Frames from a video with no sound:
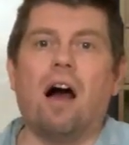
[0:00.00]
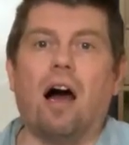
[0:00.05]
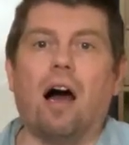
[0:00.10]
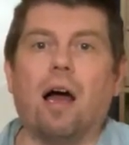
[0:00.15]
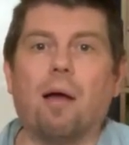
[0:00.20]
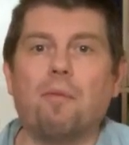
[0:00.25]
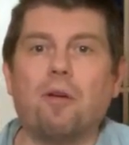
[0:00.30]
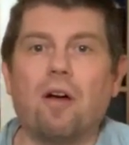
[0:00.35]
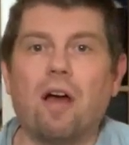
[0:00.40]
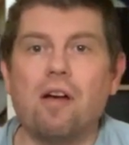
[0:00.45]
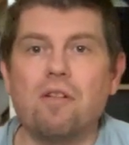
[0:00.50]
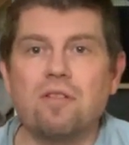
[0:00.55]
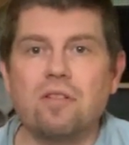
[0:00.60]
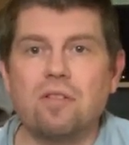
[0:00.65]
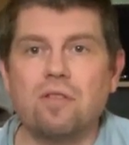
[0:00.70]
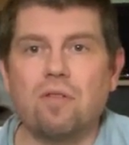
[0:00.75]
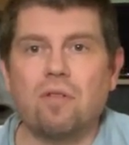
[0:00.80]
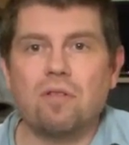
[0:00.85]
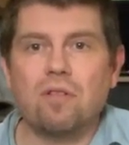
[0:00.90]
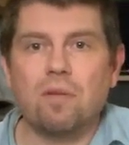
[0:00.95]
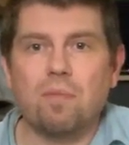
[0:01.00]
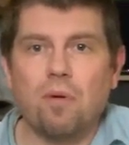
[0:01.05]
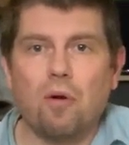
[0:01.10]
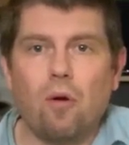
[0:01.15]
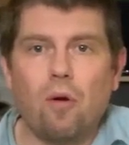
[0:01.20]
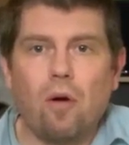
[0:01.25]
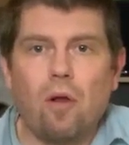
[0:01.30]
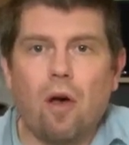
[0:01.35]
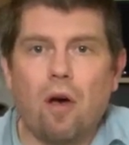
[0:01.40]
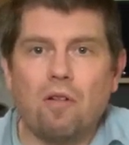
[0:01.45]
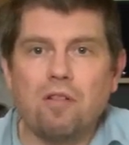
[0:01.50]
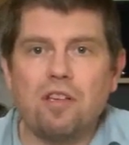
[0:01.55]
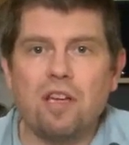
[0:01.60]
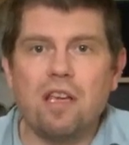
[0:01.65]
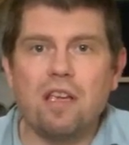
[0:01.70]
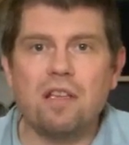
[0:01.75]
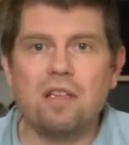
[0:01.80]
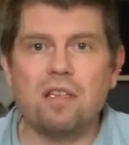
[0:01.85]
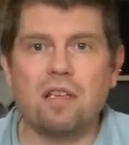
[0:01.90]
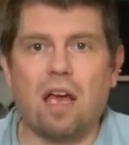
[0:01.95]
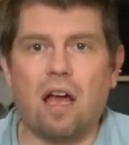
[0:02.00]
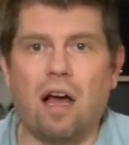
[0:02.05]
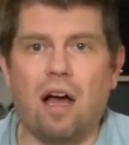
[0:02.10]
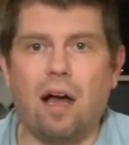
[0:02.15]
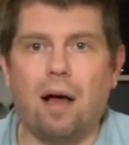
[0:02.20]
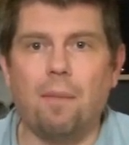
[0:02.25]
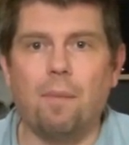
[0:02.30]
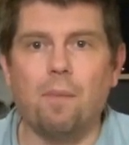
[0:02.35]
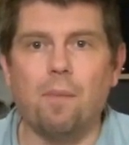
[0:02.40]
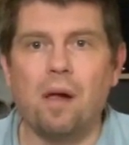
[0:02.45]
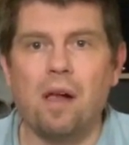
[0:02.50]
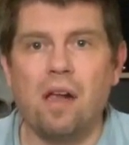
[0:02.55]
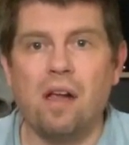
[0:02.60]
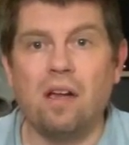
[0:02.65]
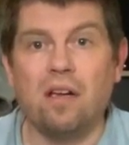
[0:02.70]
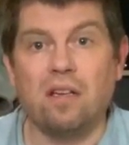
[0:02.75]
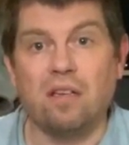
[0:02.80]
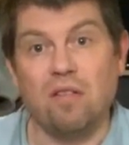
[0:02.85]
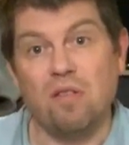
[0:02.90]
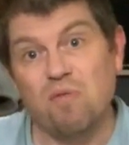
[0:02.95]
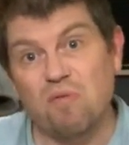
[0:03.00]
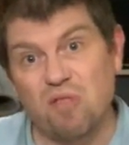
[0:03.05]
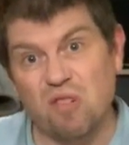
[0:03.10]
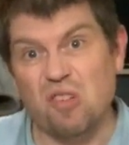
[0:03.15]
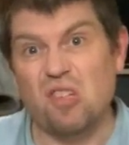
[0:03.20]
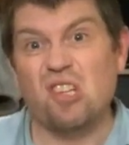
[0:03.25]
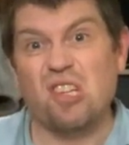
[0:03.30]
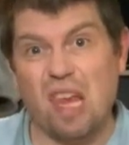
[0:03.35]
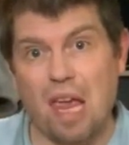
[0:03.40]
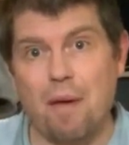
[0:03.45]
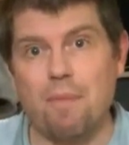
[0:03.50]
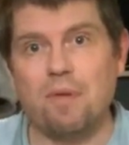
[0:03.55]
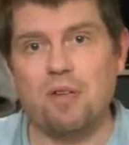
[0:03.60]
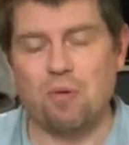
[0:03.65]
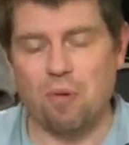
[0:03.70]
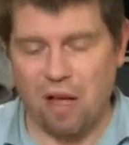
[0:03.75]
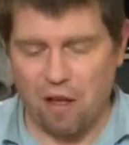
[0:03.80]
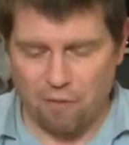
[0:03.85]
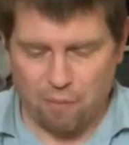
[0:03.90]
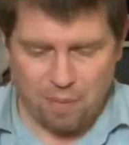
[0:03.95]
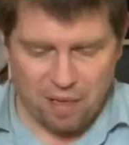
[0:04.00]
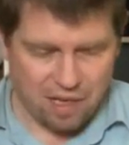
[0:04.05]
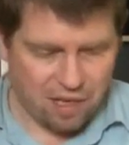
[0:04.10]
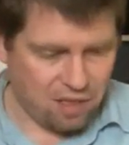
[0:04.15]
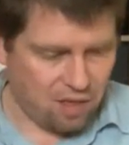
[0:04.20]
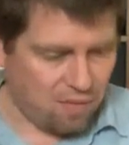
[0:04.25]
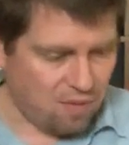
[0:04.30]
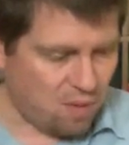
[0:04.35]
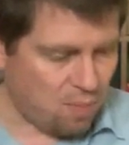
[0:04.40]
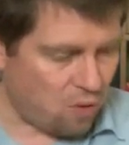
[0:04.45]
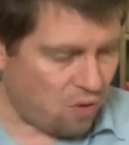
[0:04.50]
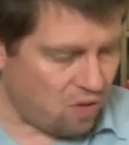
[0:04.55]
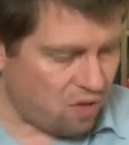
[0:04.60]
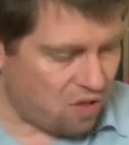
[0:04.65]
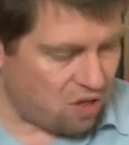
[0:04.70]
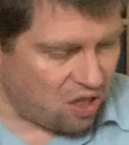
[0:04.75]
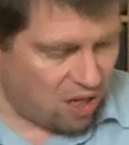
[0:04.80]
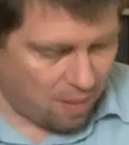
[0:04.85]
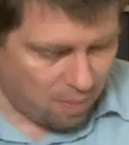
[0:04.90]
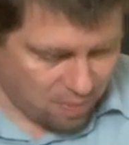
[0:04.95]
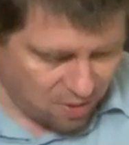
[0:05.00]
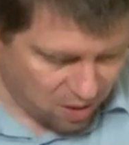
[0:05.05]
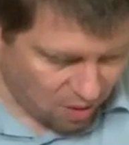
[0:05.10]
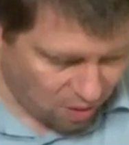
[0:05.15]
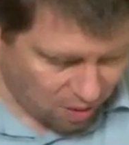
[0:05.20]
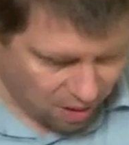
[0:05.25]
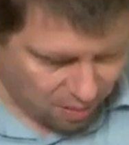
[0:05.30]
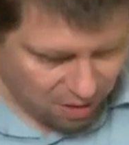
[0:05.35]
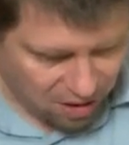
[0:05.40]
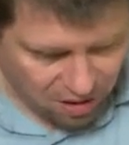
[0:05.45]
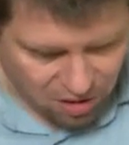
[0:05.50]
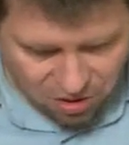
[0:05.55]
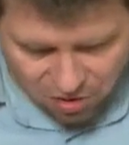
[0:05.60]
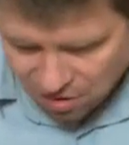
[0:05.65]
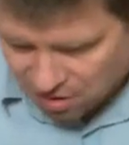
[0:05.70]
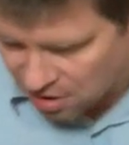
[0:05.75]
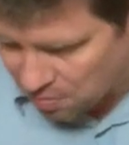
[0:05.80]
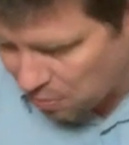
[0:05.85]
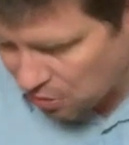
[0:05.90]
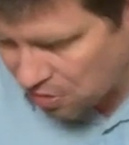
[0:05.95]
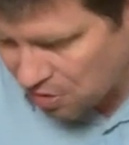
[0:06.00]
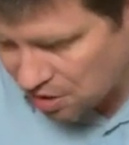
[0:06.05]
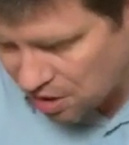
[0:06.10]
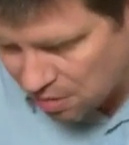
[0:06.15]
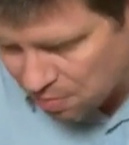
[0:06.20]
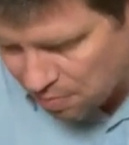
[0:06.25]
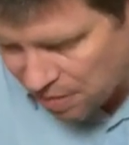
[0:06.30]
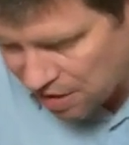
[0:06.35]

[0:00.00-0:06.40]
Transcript: I'm your host, Dr. Paul Hodges. You've just skipped 12 minutes of sponsorship, so I'm going to do the sponsorship